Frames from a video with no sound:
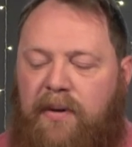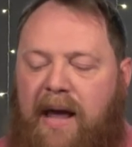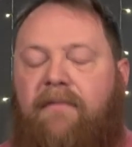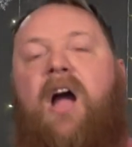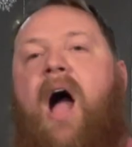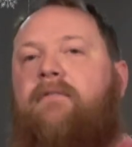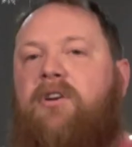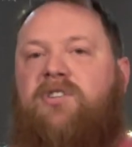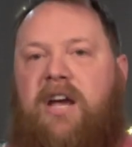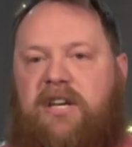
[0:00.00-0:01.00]
have a
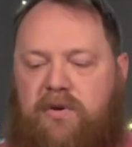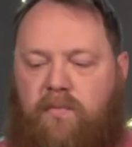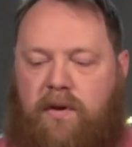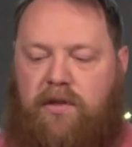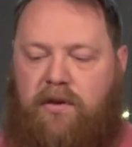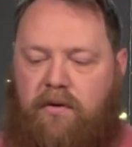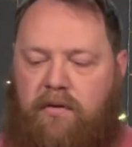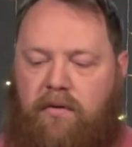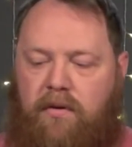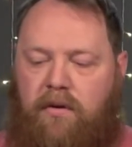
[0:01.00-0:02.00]
conversation with you.
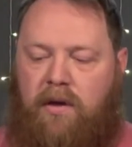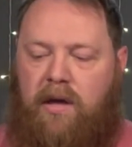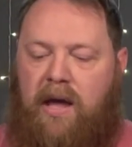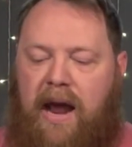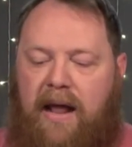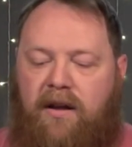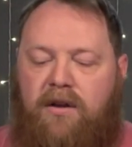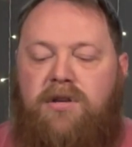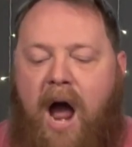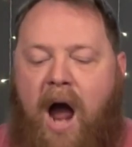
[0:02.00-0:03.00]
And they're
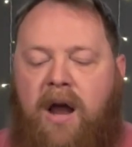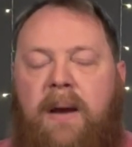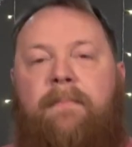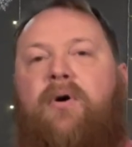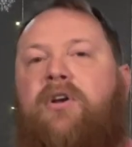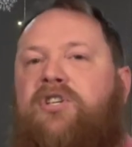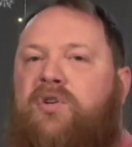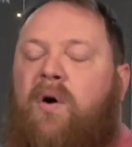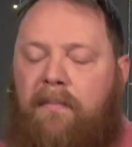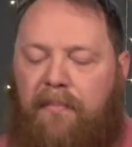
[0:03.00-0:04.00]
not going to put
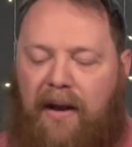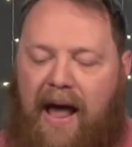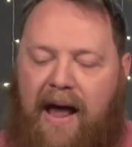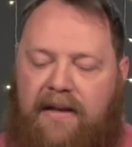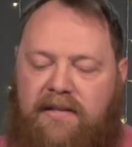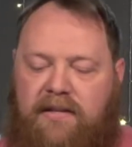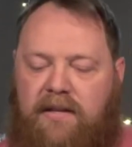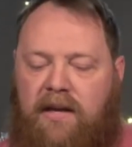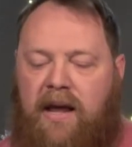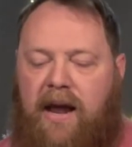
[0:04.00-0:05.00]
you on blast,
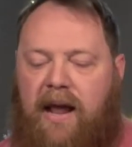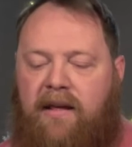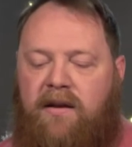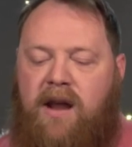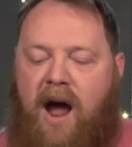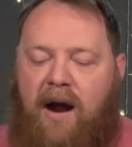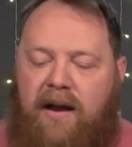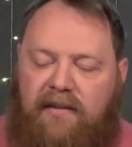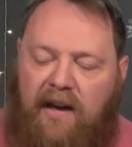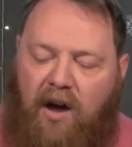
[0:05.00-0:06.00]
and they're not
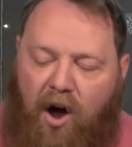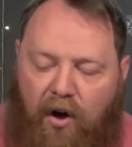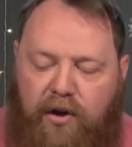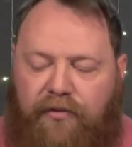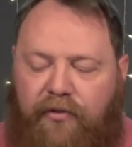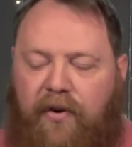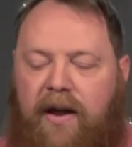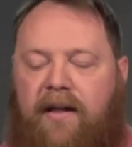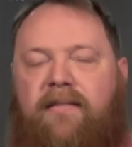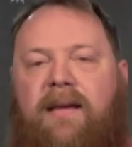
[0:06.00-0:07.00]
going to tell all your
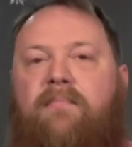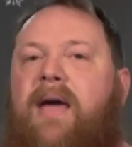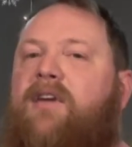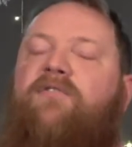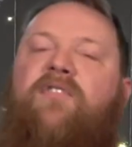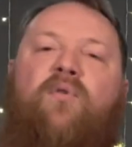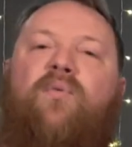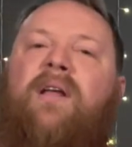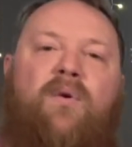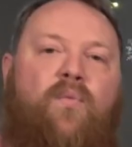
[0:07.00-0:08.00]
friends and make you feel
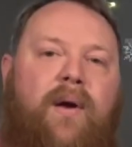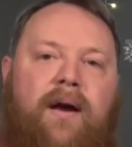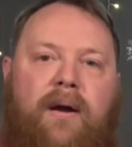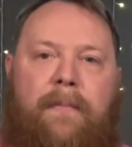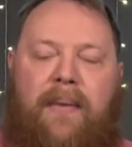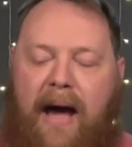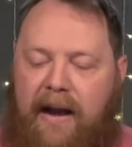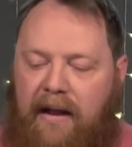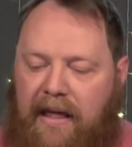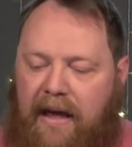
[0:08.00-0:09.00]
really weird about
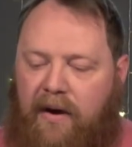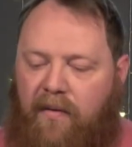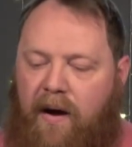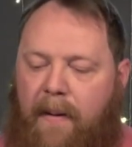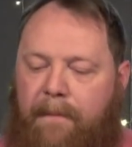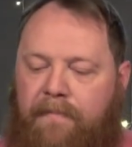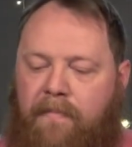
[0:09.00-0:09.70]
it later on.